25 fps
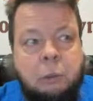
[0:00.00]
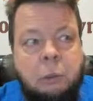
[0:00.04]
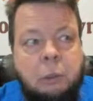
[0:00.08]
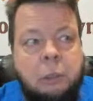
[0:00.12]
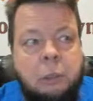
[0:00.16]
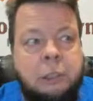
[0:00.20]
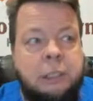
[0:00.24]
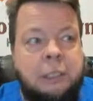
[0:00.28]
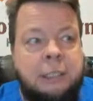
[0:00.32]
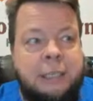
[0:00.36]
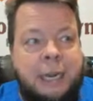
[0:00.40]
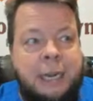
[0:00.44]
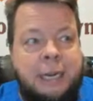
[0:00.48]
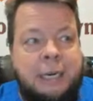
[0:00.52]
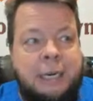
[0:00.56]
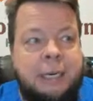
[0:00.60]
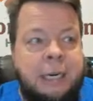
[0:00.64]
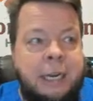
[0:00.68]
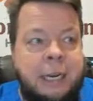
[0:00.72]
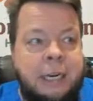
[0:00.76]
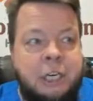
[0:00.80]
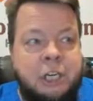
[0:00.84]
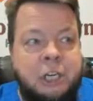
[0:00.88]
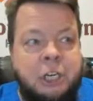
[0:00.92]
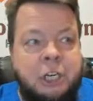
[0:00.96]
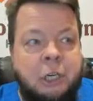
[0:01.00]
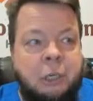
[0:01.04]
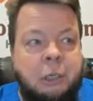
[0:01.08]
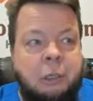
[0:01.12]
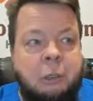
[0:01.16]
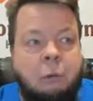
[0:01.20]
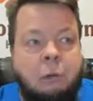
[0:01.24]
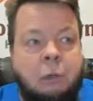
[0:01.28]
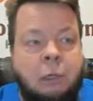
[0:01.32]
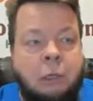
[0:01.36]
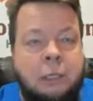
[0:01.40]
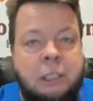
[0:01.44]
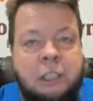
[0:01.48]
or stagnation
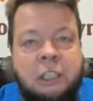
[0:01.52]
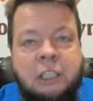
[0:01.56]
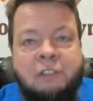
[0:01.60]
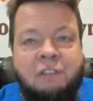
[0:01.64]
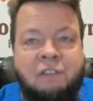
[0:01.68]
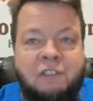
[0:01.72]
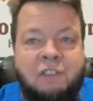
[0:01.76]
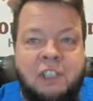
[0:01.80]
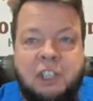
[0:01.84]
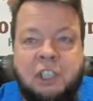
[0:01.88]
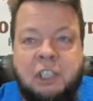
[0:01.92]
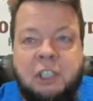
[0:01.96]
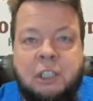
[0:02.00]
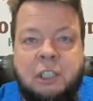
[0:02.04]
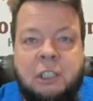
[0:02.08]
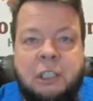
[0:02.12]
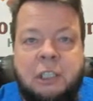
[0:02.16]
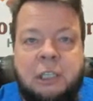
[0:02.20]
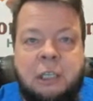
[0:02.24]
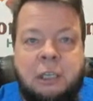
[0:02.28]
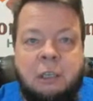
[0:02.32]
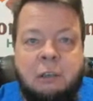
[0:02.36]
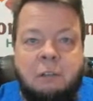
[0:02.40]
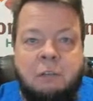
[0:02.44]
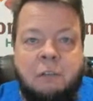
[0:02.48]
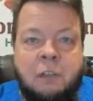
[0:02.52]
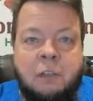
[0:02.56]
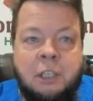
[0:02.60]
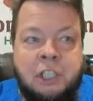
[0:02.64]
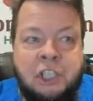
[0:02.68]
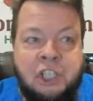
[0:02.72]
or insufficiency of the